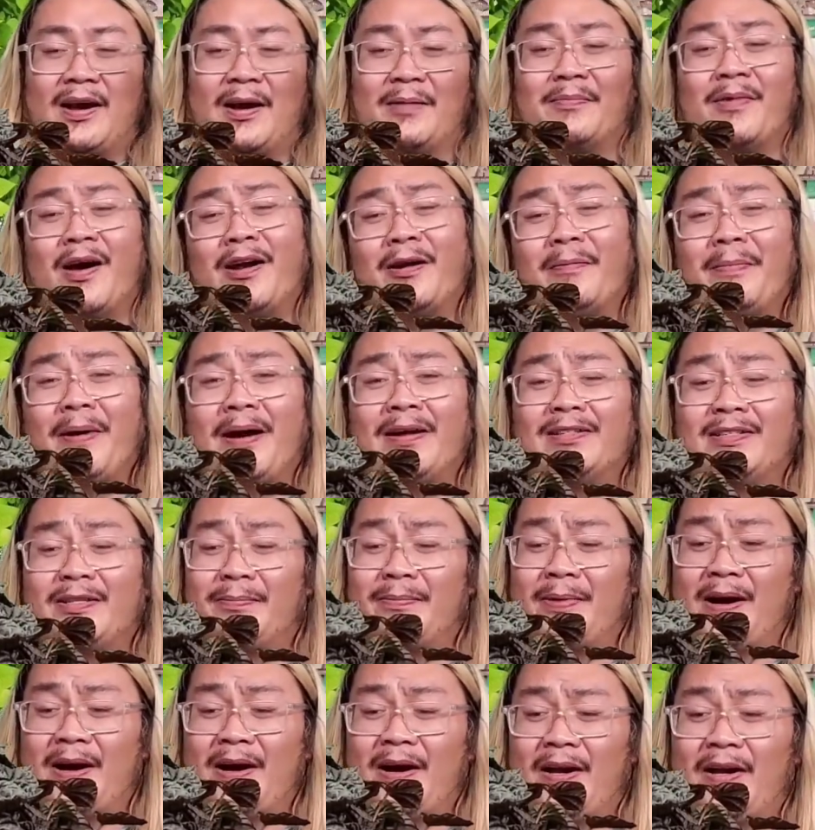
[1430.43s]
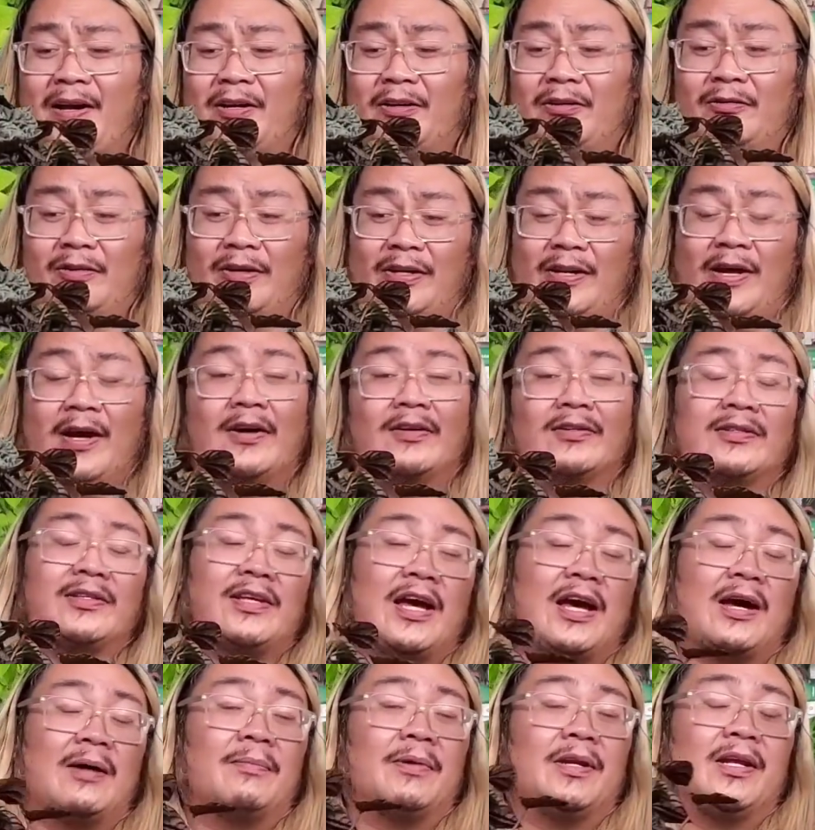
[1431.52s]
But I'm not about to buy a
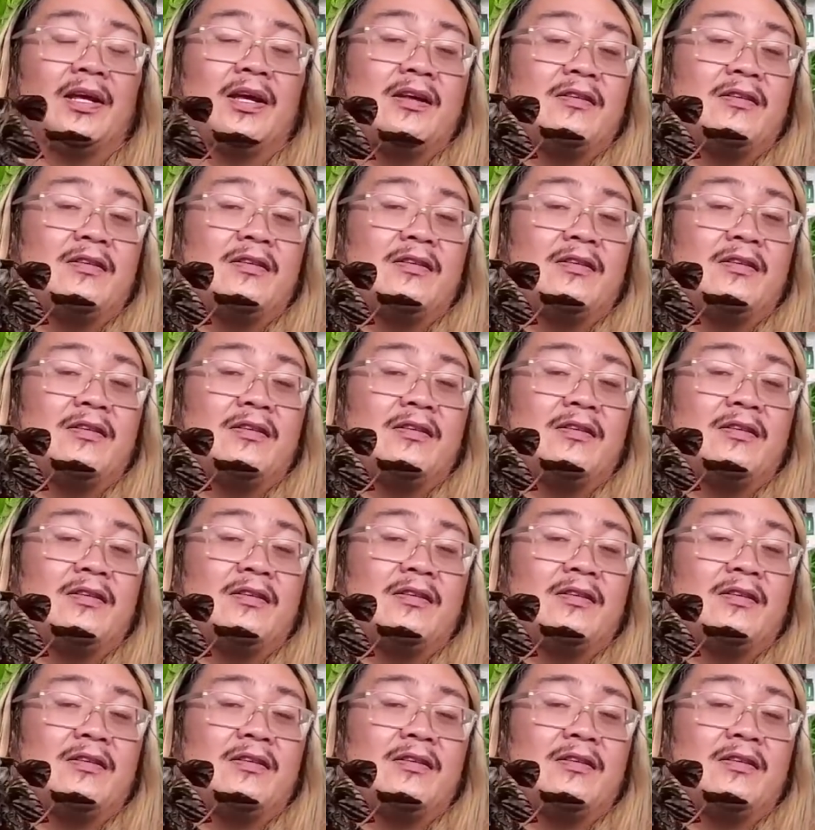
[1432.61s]
greenhouse